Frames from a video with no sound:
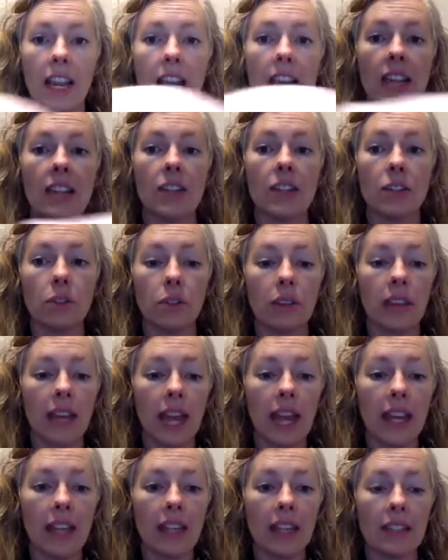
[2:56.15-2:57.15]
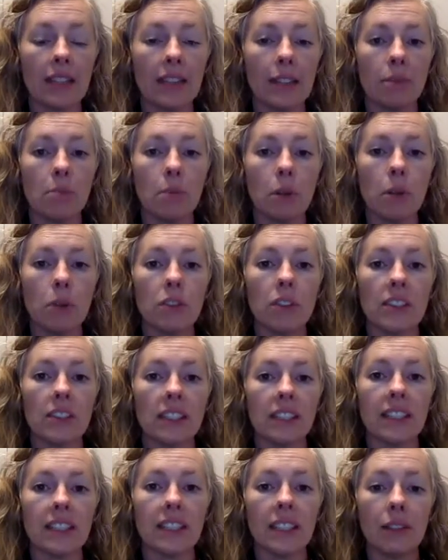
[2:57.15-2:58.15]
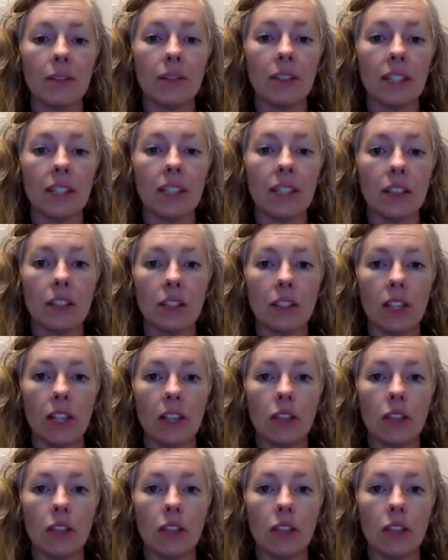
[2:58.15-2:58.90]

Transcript: And so that is the most significant